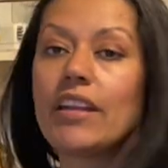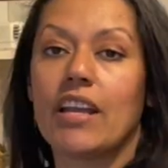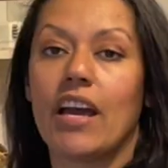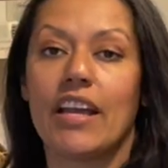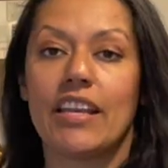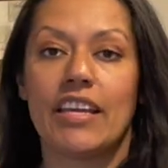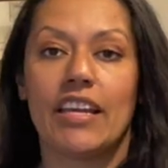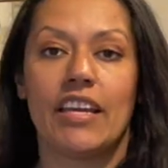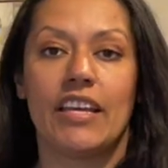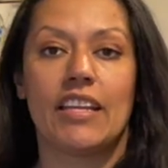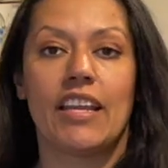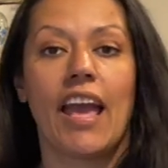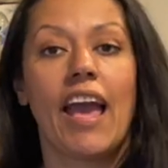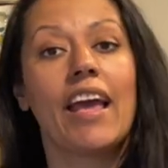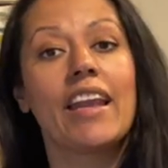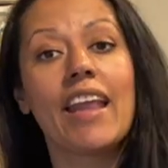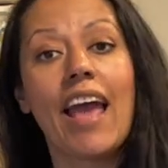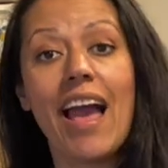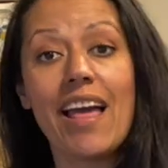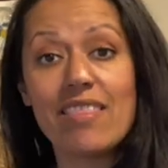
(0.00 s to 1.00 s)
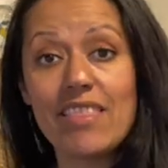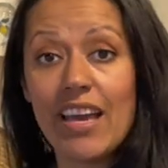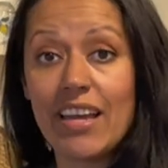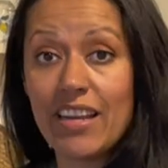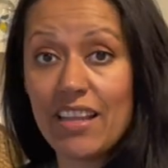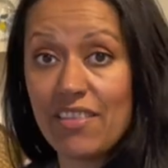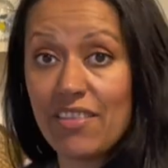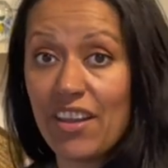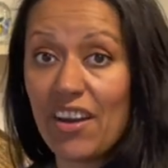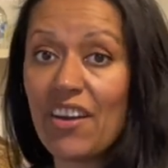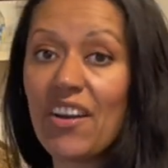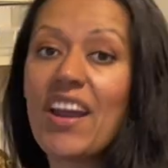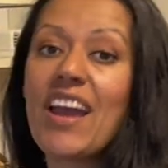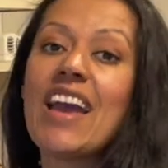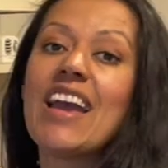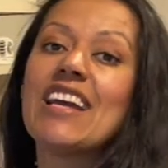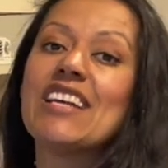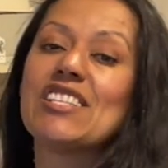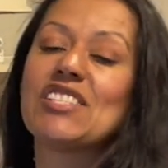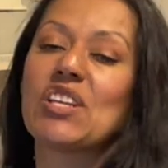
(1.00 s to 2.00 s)
an onion and add that in there.
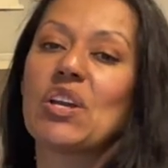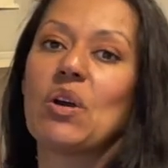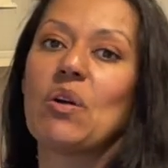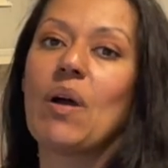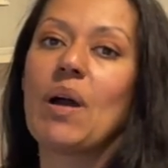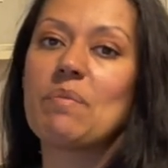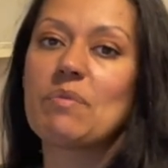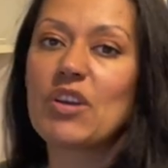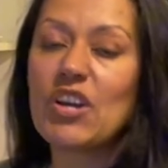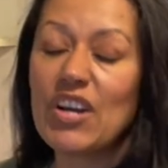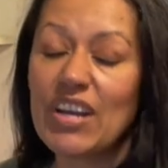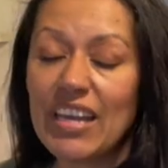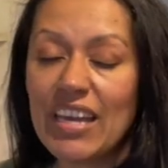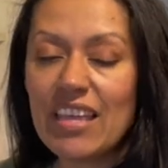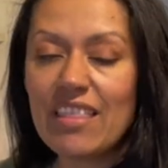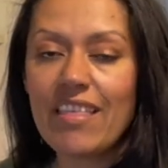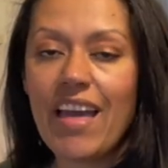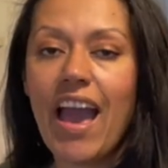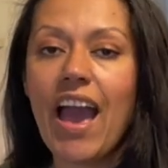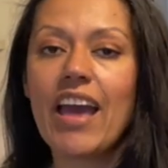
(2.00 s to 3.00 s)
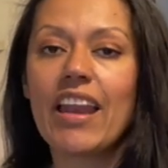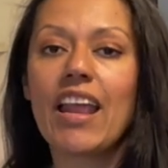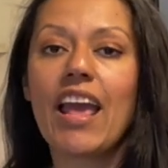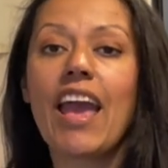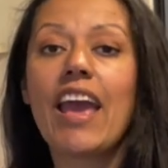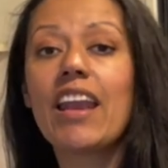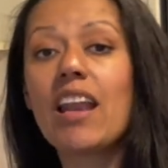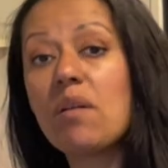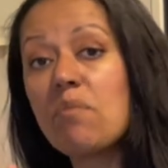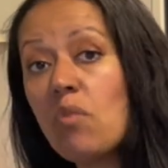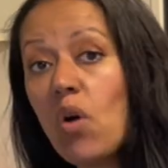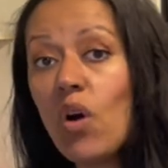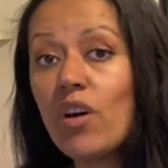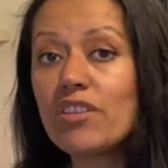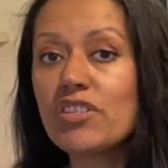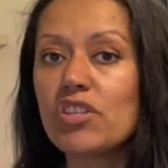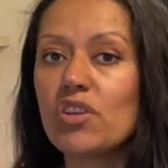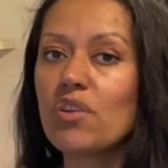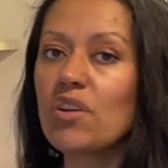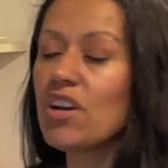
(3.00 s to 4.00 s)
So I'm cooking that, and I'm also